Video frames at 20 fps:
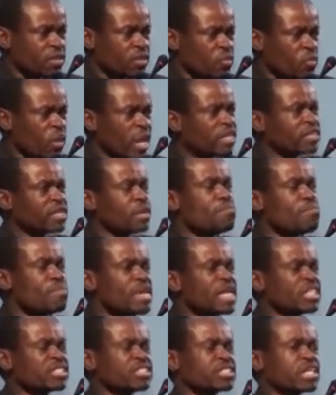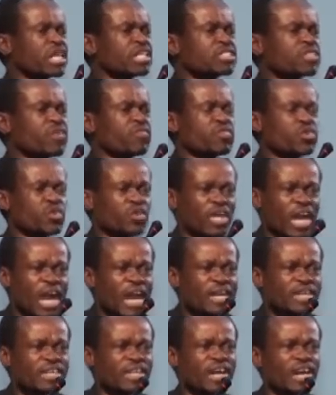when the ministers of
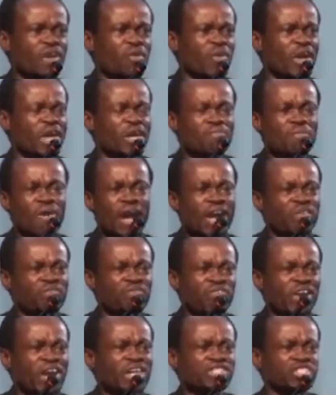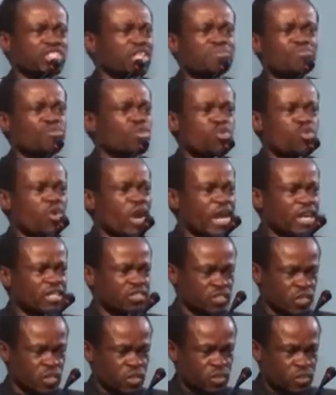Uganda, when my friend Jim
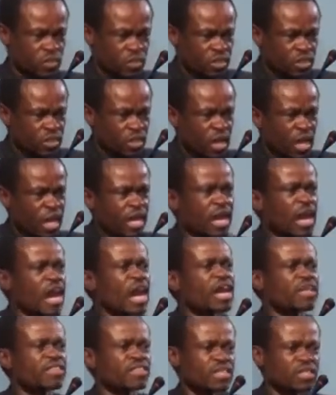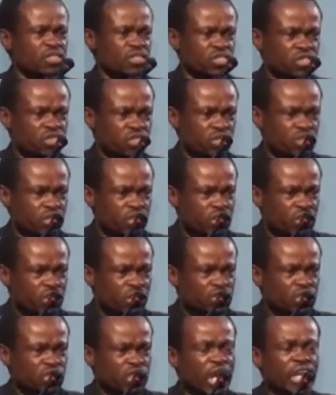Uwesi and others
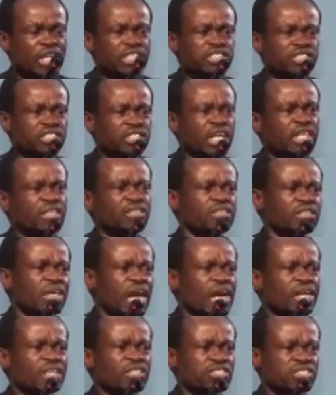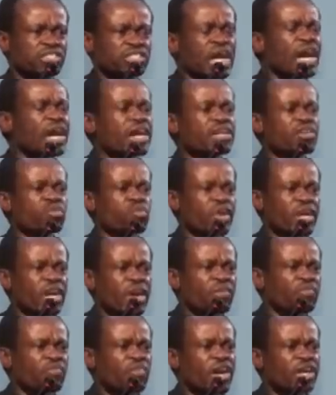shall sit and stand
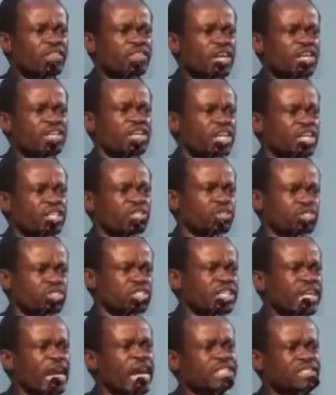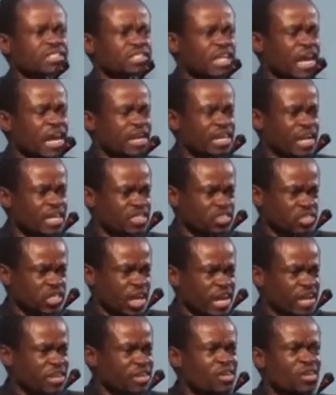wherever they need to sit and stand and
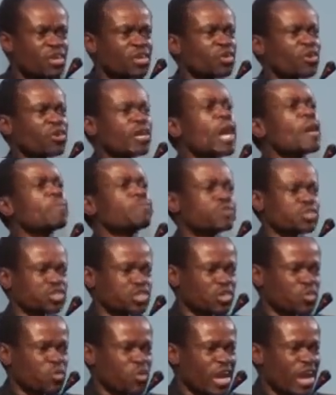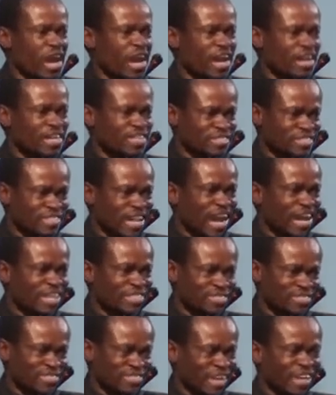say, corruption, where is thy
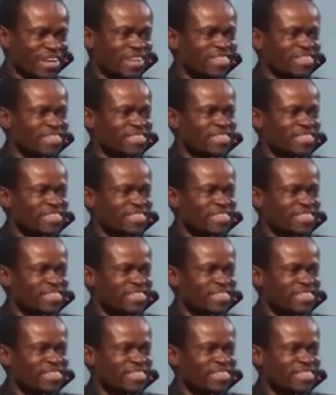sting?